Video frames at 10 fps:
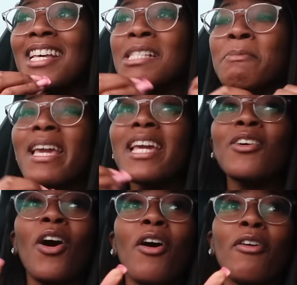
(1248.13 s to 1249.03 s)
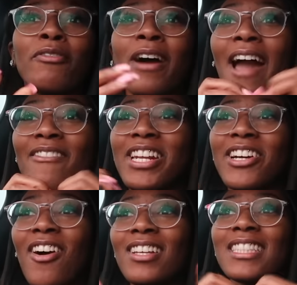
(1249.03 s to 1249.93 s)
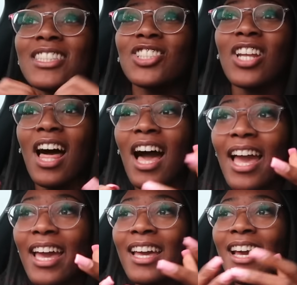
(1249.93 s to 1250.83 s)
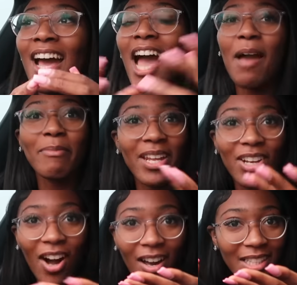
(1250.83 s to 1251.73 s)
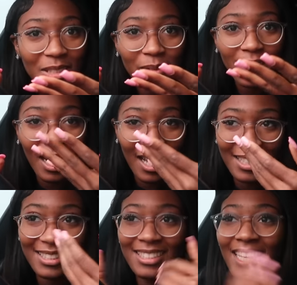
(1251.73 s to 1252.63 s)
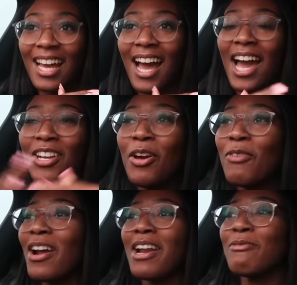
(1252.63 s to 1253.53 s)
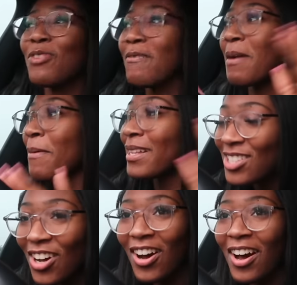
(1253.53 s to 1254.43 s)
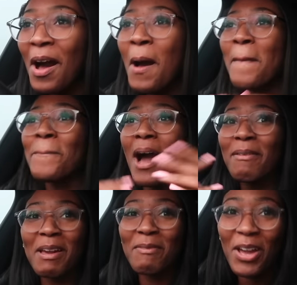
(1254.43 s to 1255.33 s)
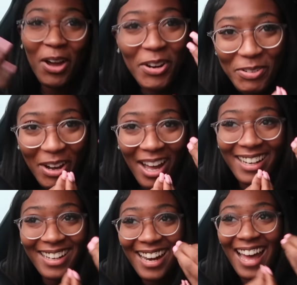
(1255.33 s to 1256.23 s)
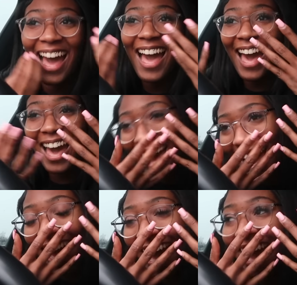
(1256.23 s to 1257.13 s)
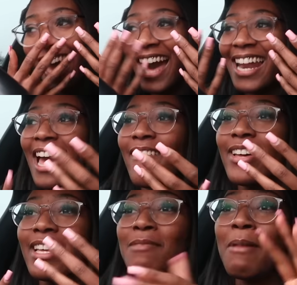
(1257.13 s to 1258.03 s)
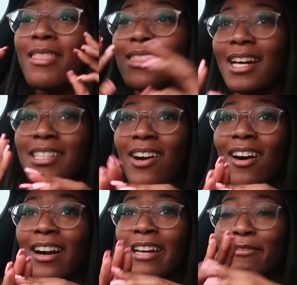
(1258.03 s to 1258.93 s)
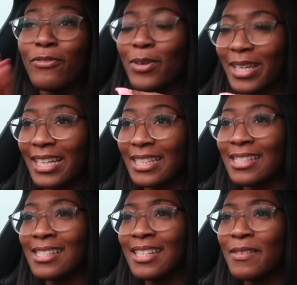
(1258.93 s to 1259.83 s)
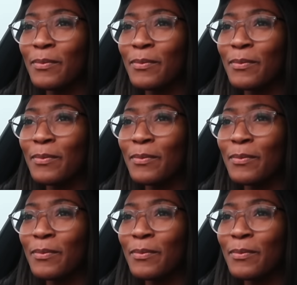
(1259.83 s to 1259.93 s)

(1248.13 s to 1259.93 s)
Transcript: Speaking of, I haven't had a car since July. I'm getting a car this week, guys. I know right now I'm driving my man's car, but I'm getting my own one. Ah! And I haven't, this is my third car in 4 years.